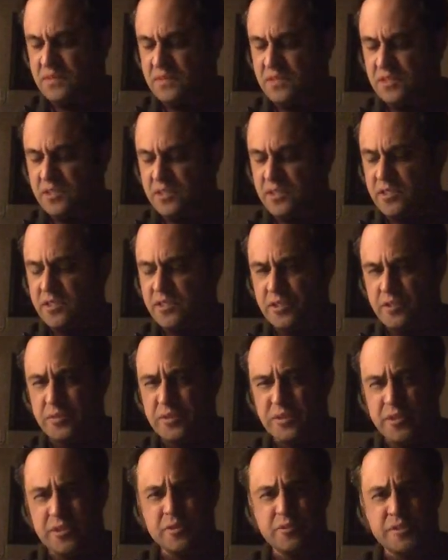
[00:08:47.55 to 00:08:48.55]
You do
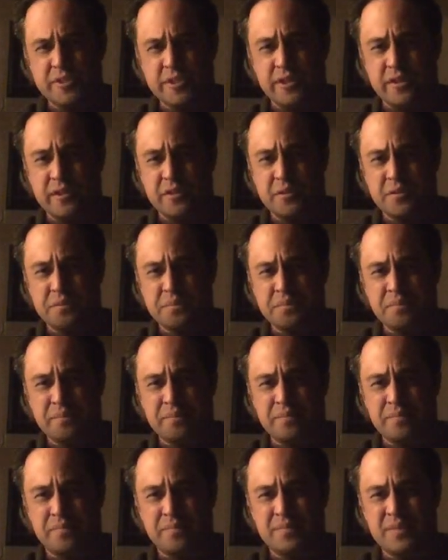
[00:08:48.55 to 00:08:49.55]
what you gotta do,
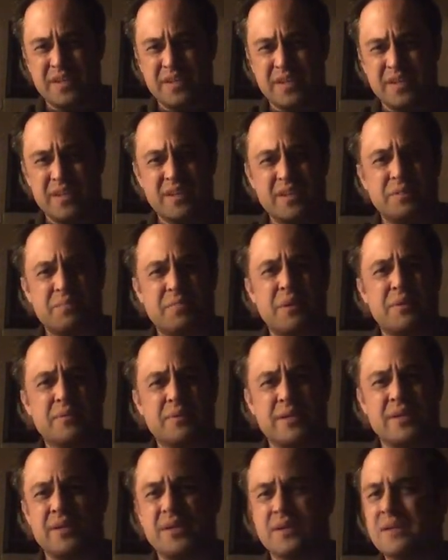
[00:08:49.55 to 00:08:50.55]
and I'm probably
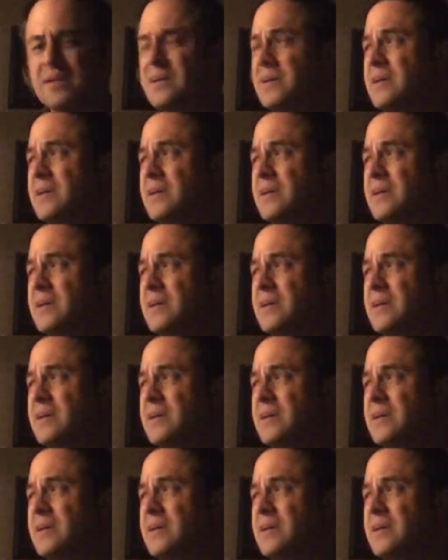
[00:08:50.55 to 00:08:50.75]
gonna.